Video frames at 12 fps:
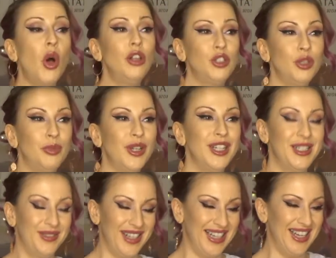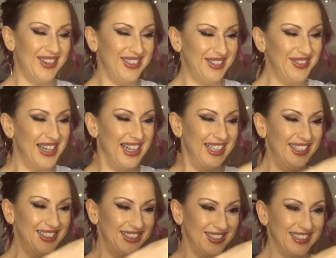Paul should be on his way now as well.